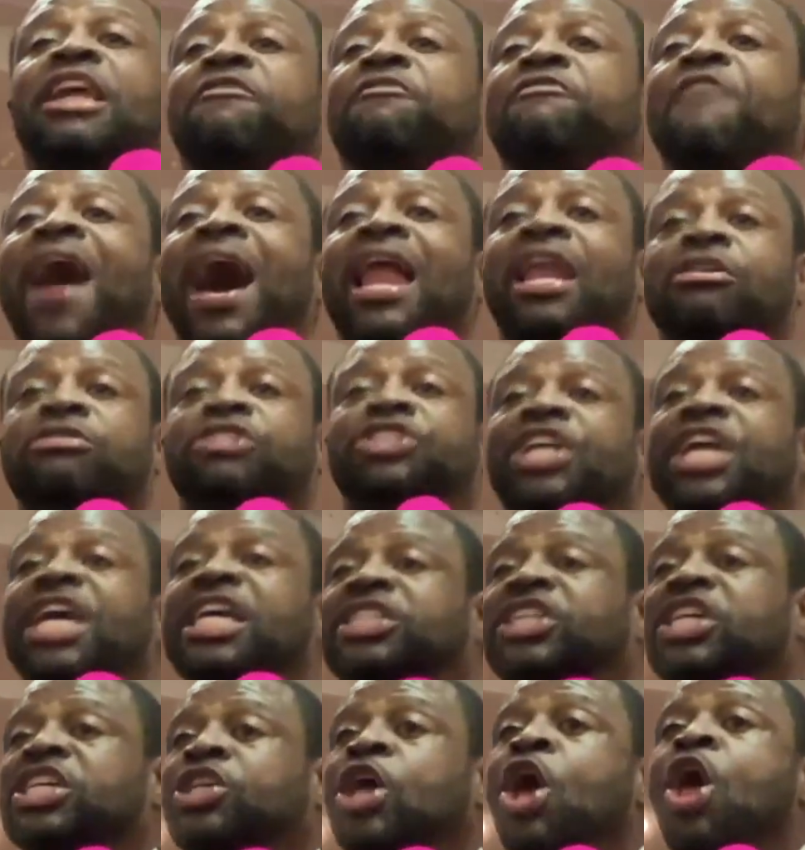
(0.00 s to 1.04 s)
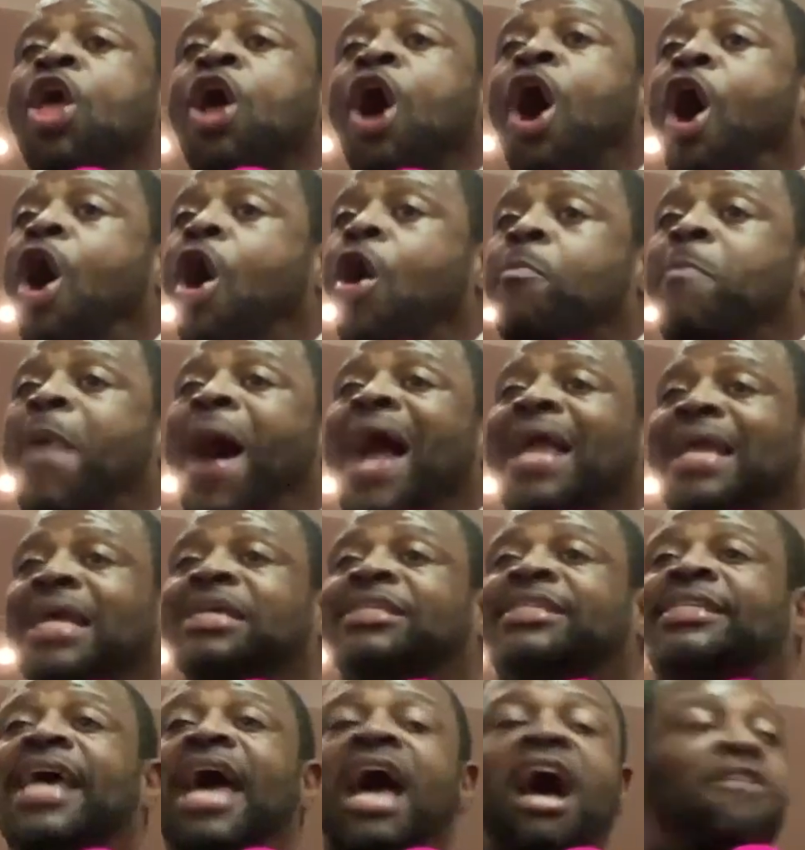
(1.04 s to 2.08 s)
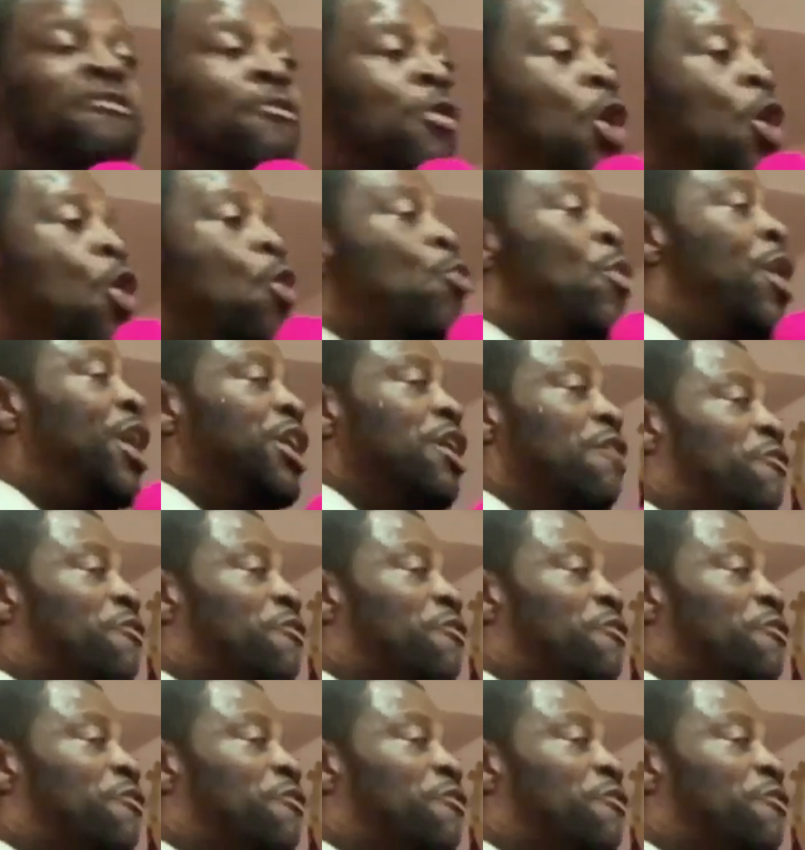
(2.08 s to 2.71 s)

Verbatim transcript: to follow Jesus all by yourself when